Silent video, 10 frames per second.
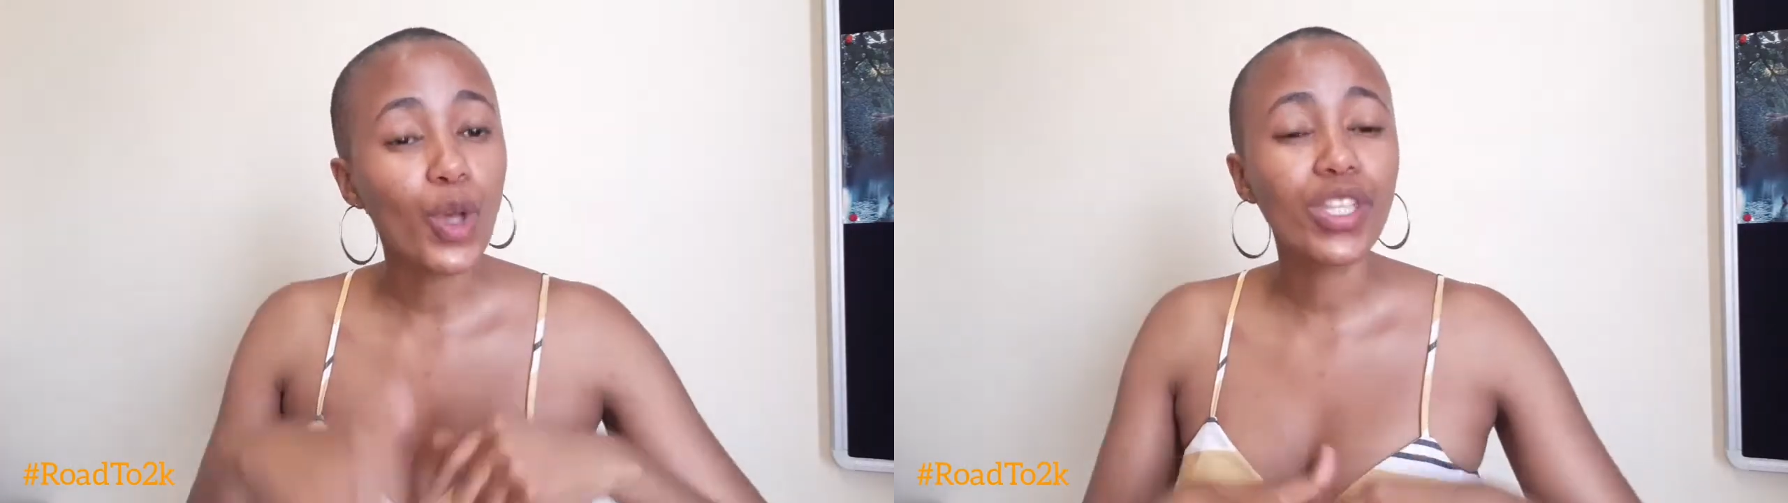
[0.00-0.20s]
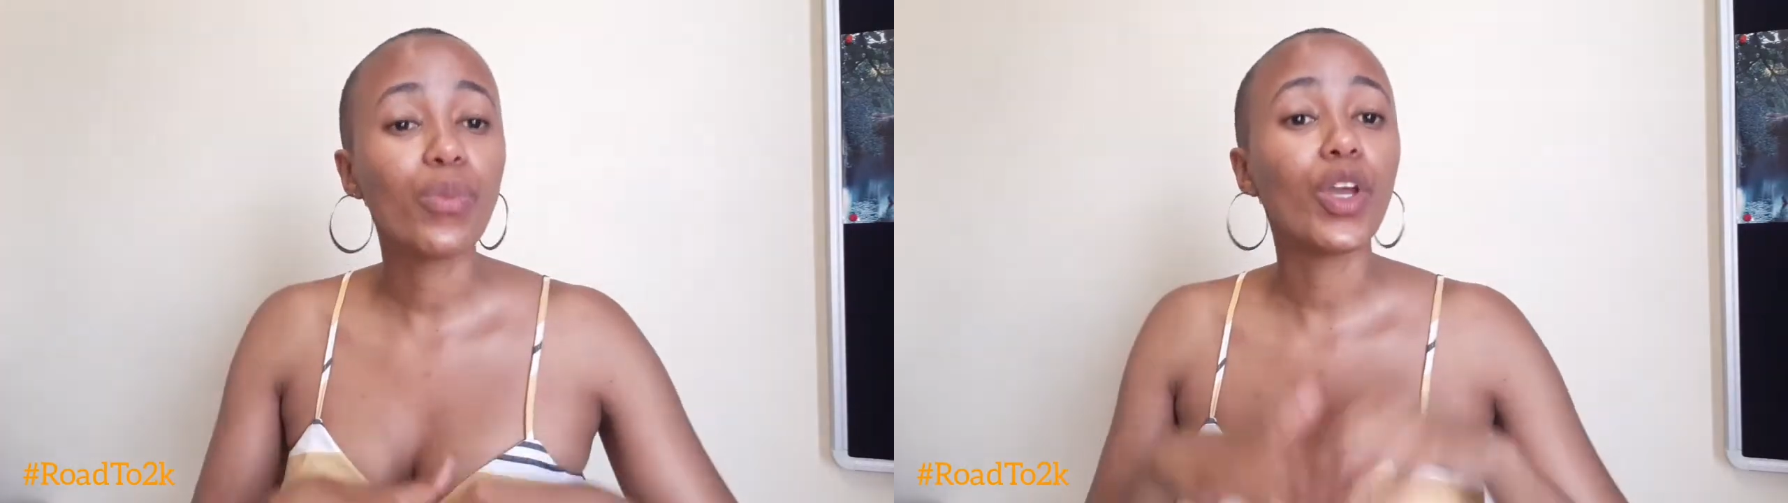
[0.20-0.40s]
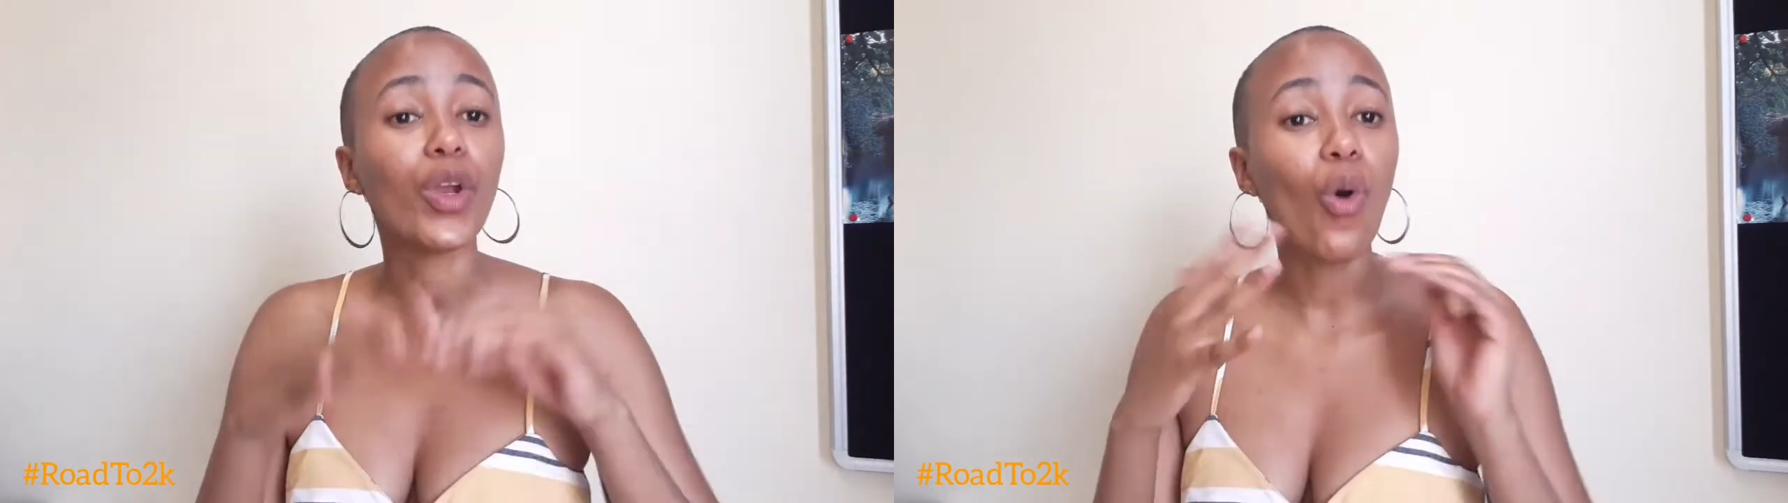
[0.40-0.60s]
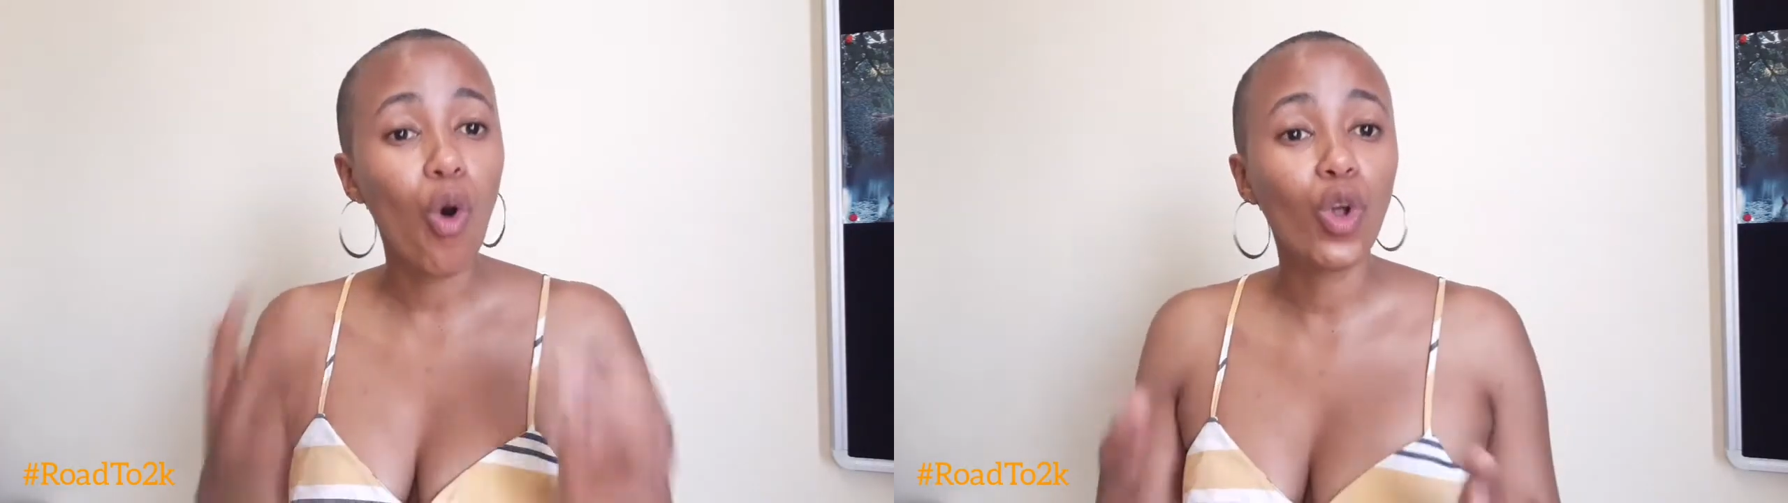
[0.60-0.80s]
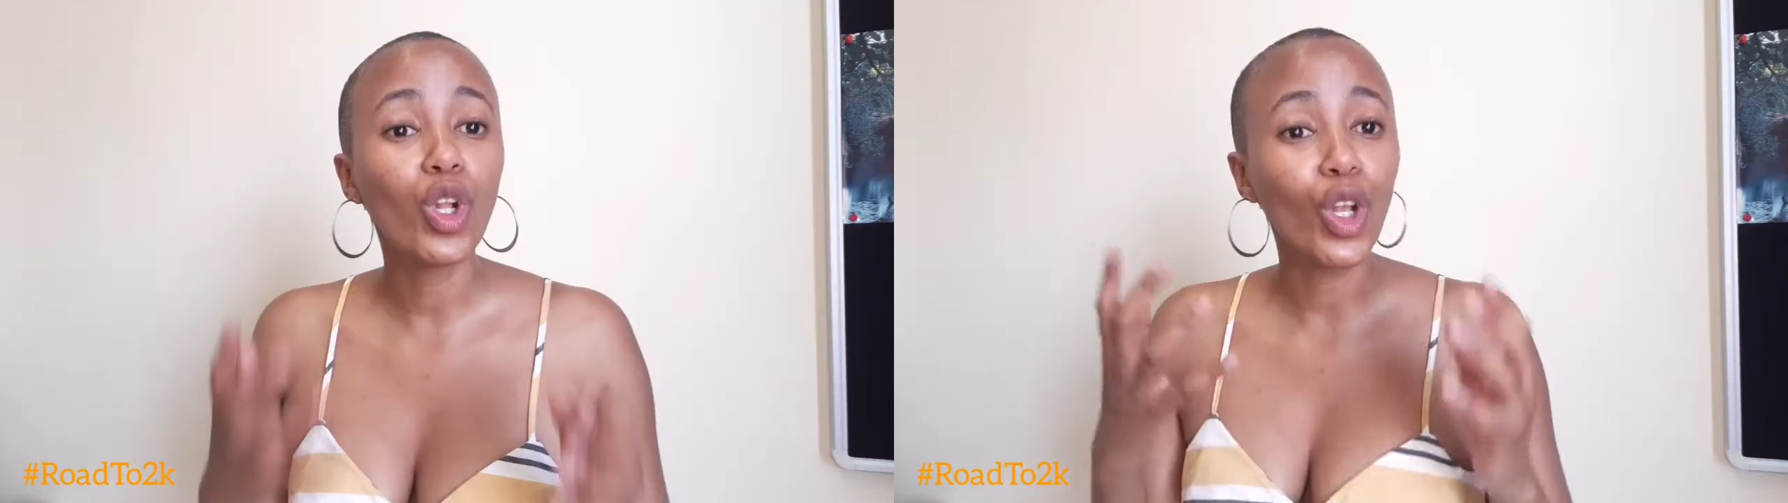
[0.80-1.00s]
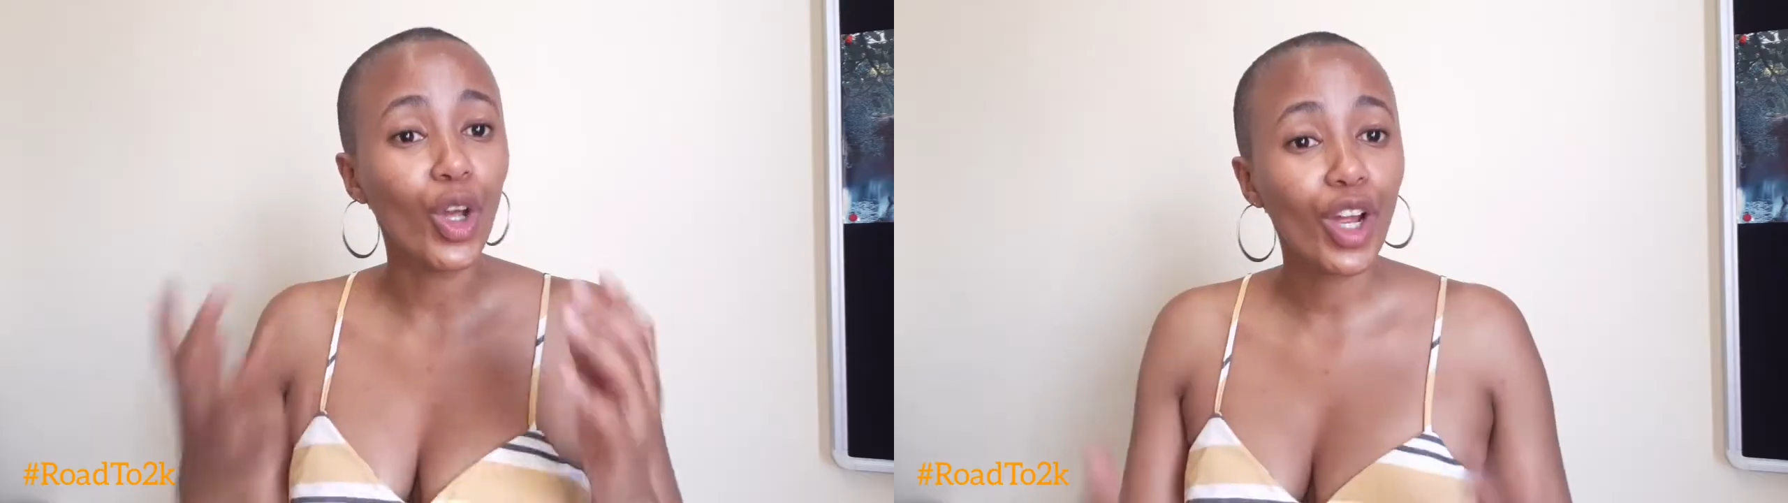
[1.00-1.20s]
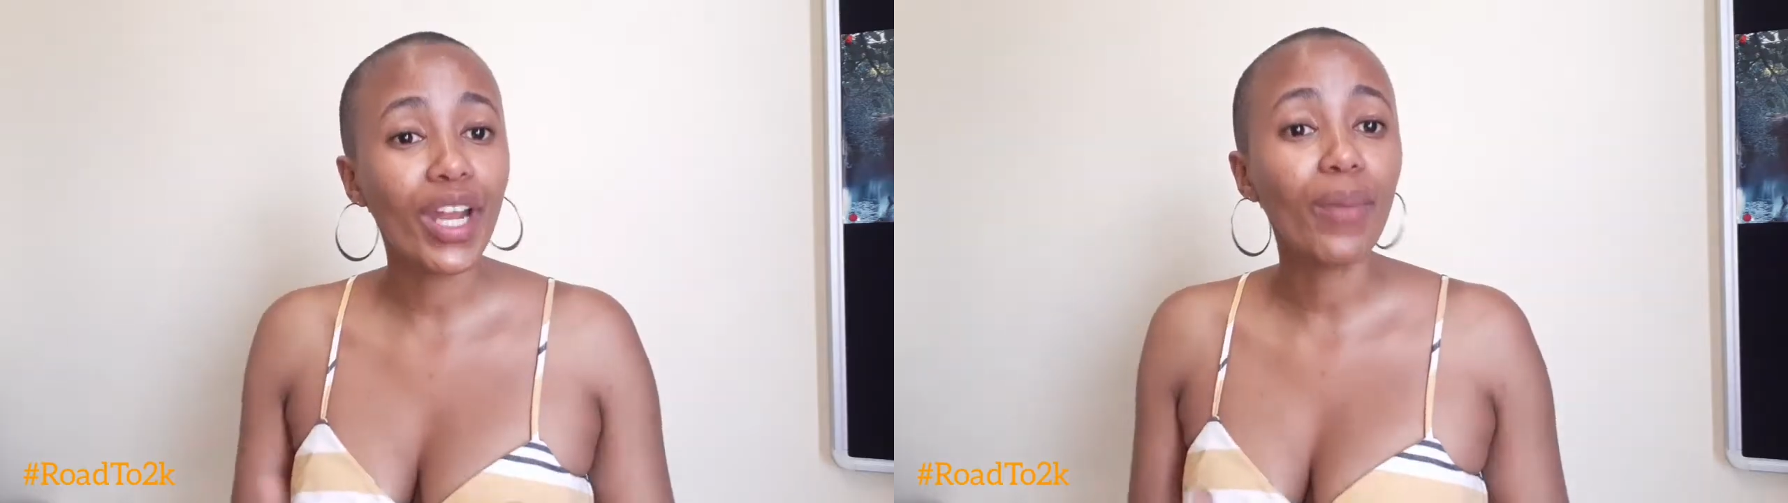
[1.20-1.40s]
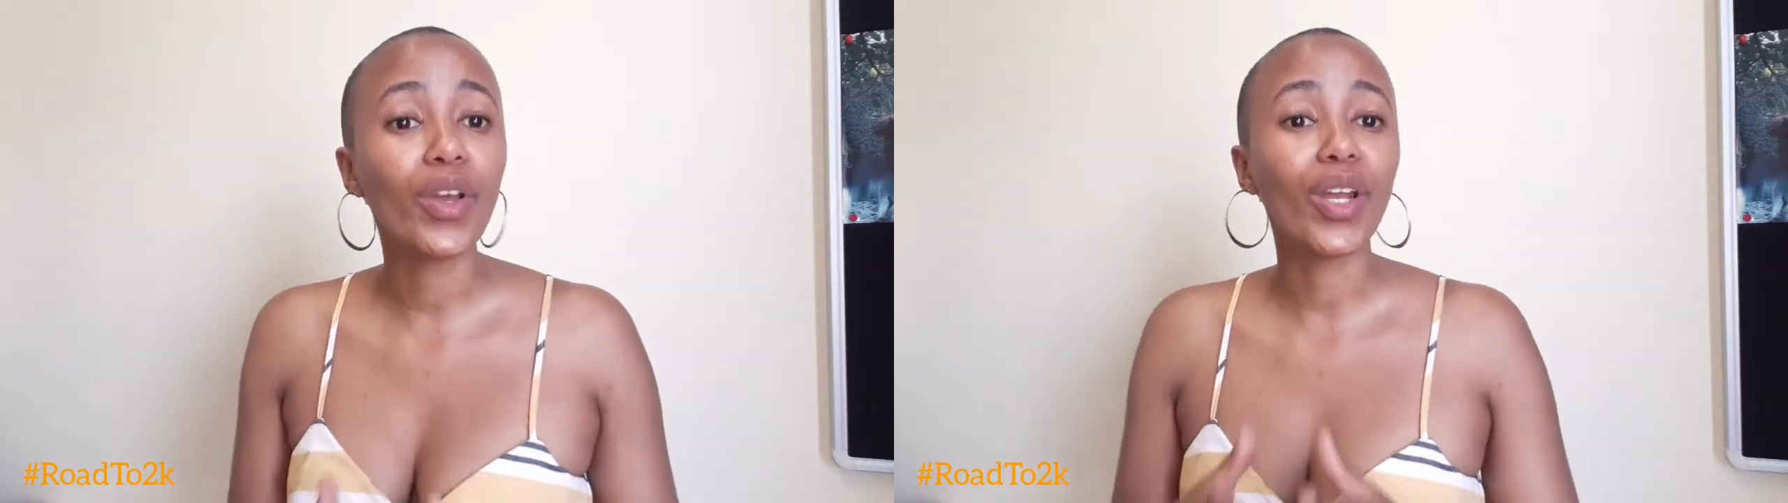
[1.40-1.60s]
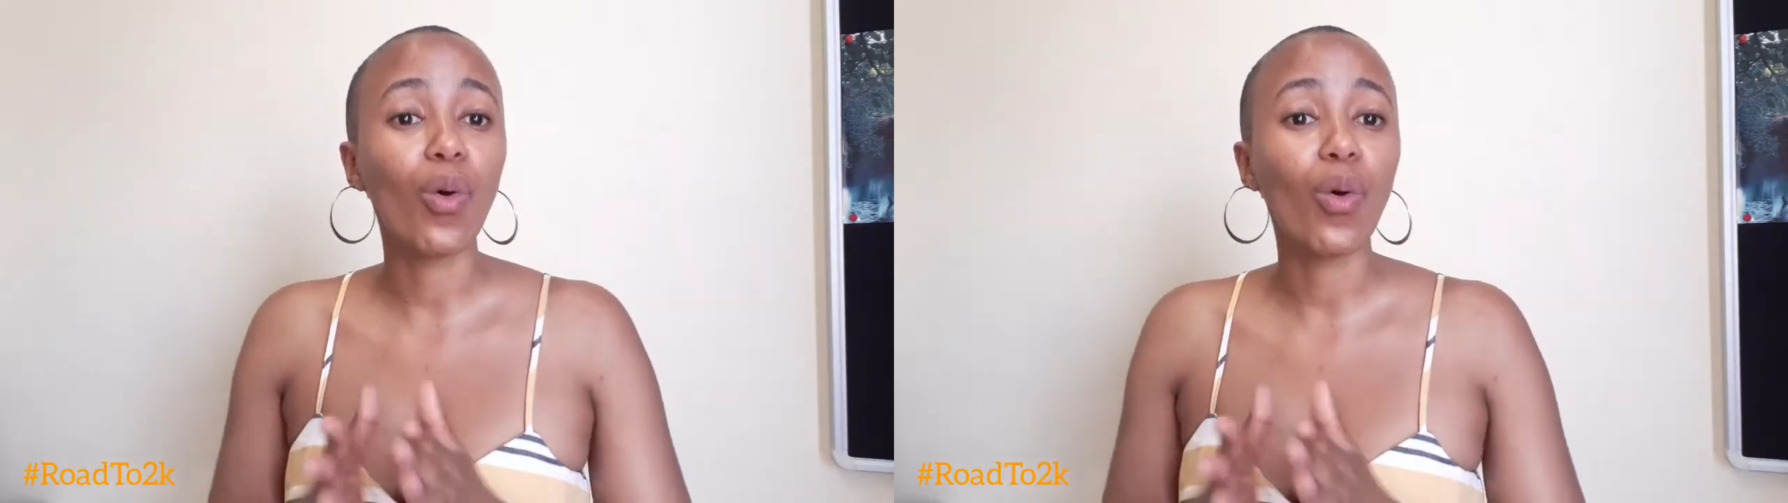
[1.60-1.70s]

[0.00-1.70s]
so that we can all learn and we can